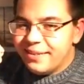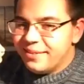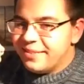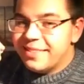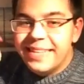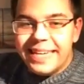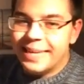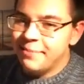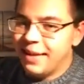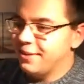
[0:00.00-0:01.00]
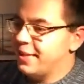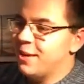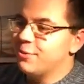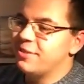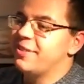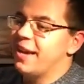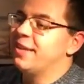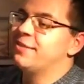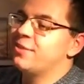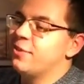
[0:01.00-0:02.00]
Sneaky melody, I would say.
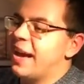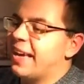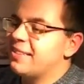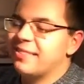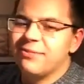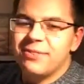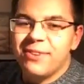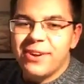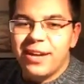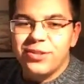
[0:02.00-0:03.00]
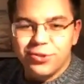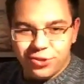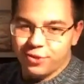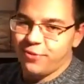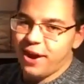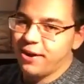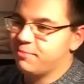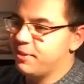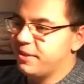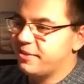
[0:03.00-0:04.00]
So I guess something very unusual for Eric
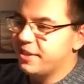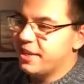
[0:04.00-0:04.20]
Prydz